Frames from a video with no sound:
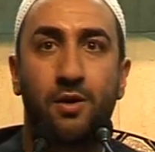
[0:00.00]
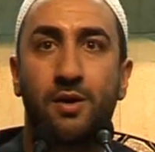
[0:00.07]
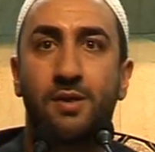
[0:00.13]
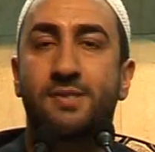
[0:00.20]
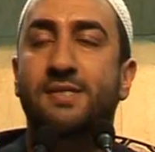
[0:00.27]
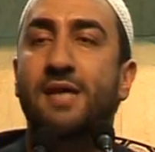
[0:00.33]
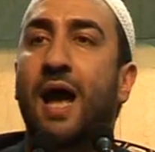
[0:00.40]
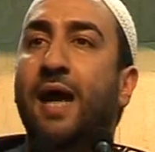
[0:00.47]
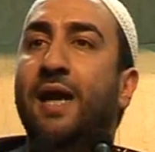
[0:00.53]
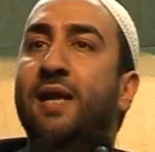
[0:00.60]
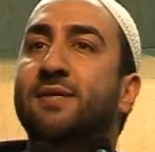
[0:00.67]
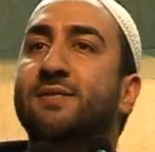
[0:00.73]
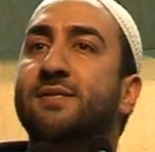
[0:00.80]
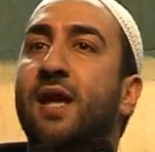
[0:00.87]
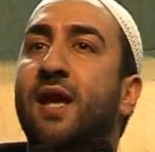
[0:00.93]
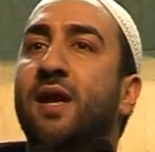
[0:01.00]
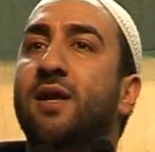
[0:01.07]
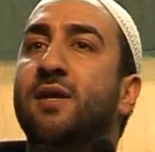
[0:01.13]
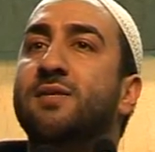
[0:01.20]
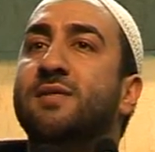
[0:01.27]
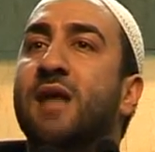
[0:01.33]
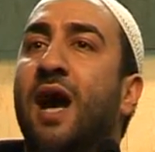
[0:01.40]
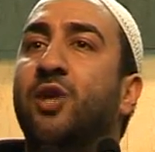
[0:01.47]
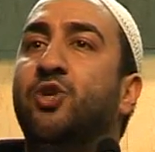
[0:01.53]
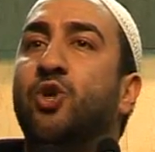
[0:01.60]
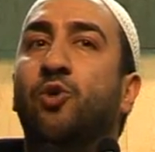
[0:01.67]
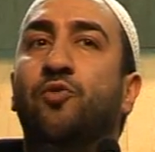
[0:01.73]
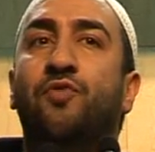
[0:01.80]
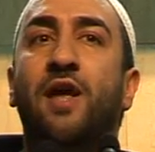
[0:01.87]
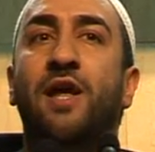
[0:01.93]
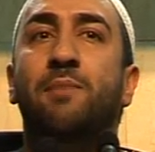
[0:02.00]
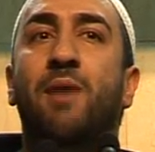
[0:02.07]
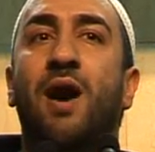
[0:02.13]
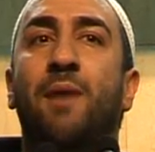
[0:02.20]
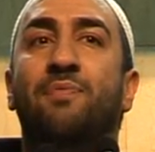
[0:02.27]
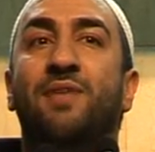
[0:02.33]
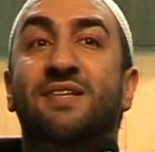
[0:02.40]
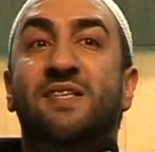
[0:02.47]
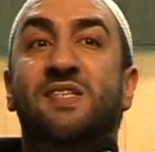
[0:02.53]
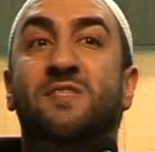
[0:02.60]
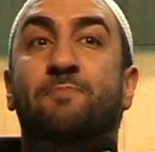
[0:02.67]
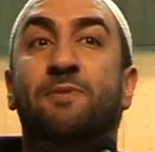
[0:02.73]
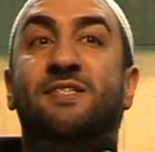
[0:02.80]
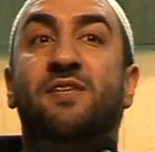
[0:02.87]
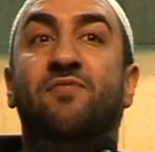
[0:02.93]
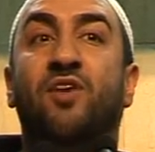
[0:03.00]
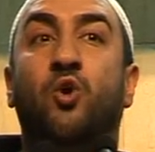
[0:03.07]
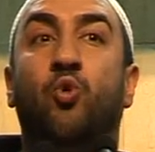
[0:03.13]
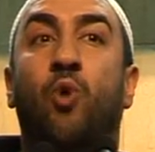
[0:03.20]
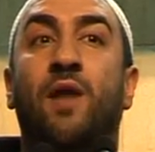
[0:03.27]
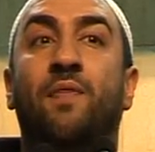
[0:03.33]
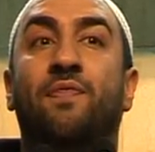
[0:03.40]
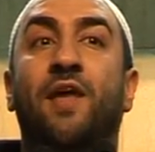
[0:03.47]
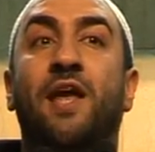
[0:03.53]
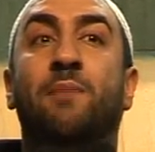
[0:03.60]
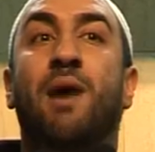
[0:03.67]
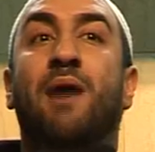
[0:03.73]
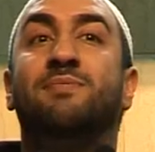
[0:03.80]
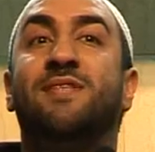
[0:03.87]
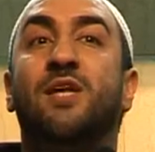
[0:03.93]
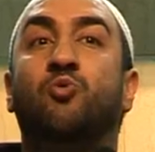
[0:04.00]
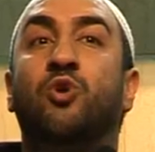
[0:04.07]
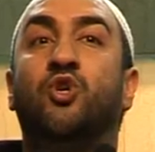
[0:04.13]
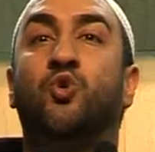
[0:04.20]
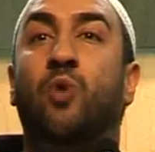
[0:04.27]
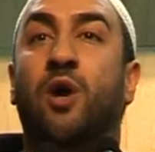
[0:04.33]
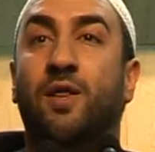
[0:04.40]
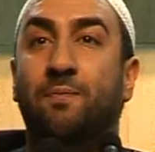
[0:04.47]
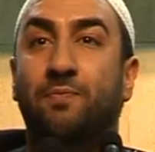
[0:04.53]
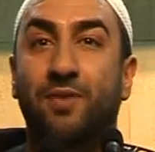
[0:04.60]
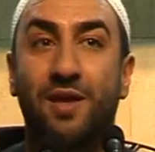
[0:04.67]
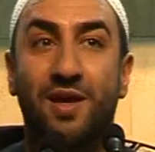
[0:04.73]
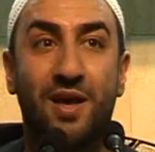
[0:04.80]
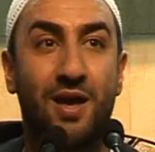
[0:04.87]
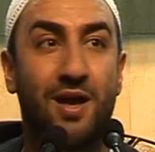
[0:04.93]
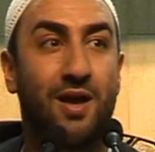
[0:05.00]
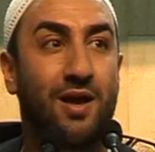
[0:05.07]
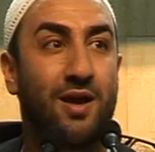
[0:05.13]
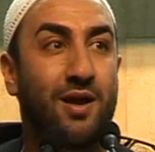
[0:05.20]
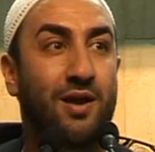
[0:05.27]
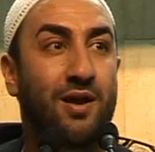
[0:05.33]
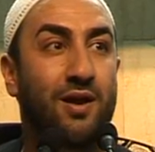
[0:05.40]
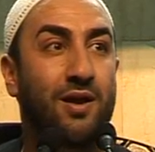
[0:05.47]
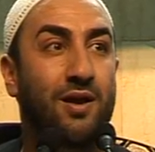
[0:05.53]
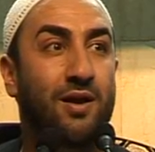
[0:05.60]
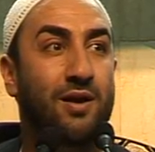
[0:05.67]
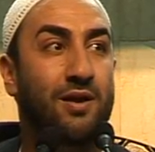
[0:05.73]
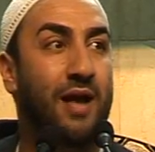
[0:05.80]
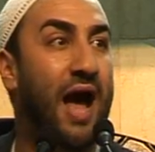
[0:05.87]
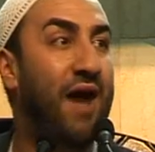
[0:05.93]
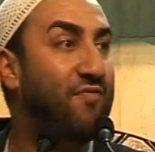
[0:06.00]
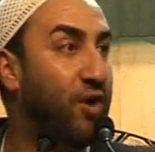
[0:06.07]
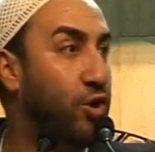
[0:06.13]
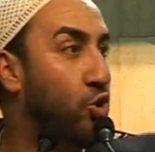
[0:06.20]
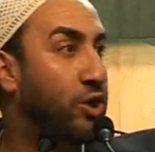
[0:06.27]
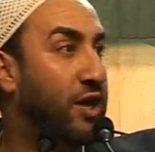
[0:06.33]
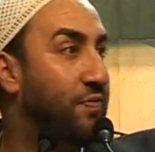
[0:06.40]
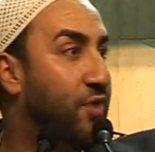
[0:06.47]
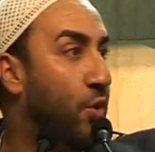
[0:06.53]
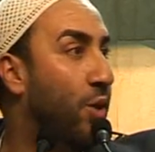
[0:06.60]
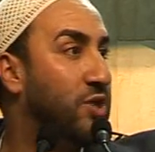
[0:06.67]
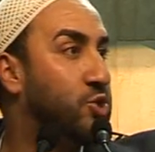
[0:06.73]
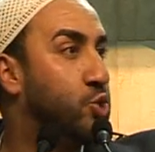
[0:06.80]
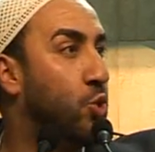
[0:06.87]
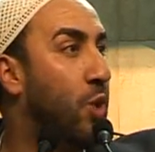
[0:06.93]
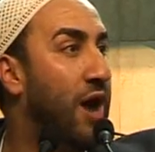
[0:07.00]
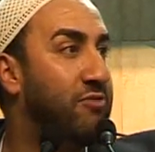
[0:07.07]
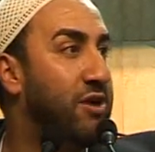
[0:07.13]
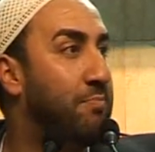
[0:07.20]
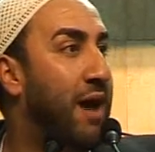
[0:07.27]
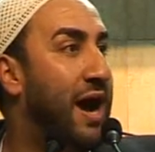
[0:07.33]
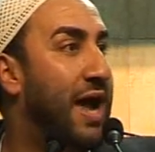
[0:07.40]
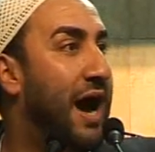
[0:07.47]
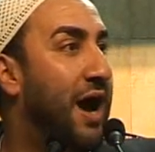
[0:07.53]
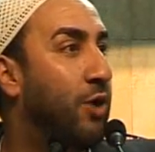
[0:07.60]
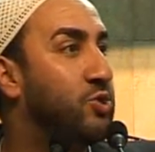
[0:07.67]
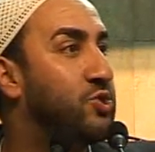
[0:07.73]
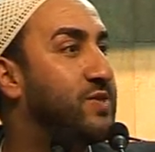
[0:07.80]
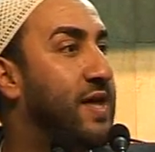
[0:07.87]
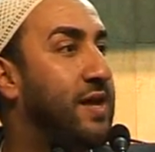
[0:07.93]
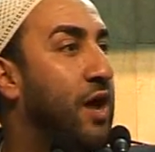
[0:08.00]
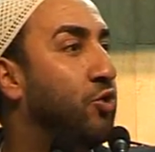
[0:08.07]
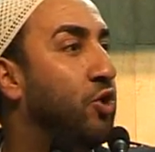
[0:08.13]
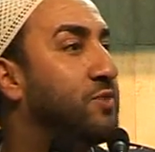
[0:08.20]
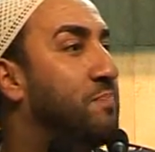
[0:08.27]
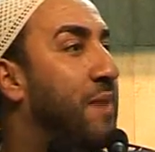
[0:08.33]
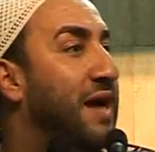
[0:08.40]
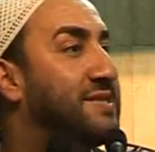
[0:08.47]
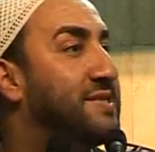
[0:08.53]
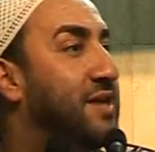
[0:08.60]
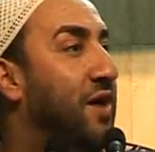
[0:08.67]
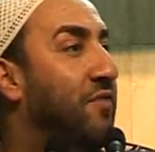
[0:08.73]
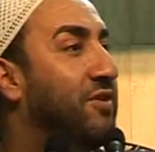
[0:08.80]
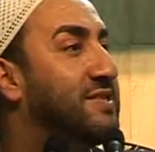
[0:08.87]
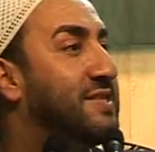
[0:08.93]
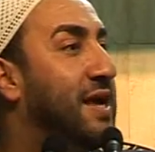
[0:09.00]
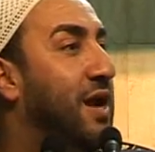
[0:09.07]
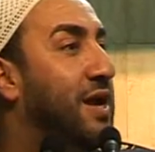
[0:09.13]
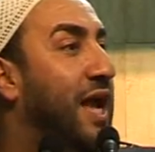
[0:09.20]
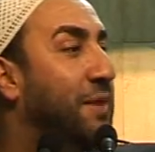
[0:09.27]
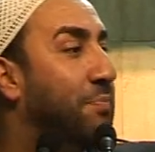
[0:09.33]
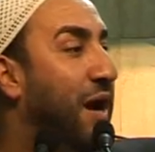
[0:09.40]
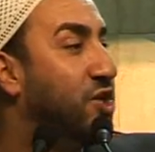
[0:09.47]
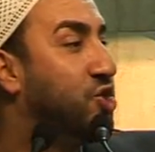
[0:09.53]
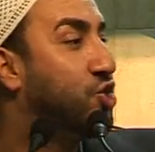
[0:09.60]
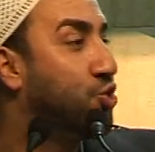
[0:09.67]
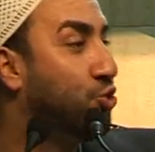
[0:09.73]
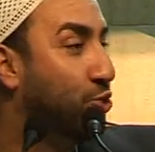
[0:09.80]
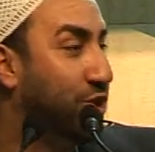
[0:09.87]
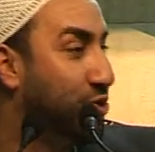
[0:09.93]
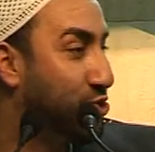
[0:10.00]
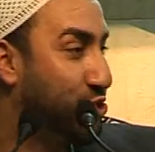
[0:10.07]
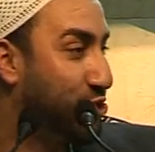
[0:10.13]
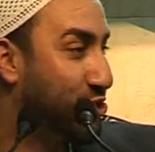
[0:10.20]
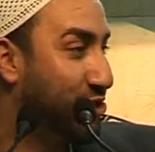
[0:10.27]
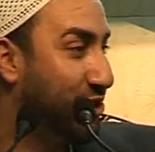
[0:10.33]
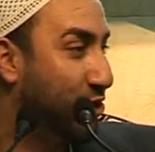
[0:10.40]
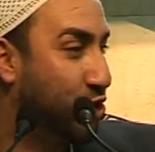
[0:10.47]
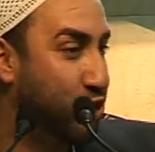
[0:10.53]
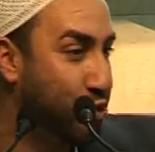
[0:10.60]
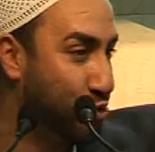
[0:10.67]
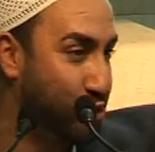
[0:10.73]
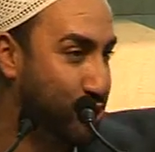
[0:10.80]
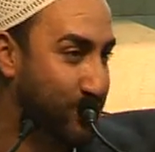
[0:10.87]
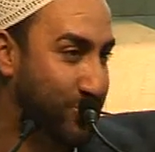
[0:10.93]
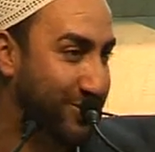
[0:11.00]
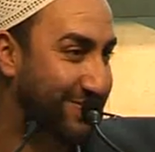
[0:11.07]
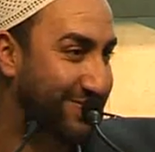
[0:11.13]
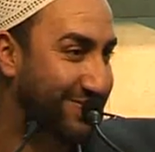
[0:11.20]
Sayyid says, I told the Imam there's a specific one. The Imam said, which one? Have a look at the ones who are in my house. They are not my servants, they are like my students. Choose.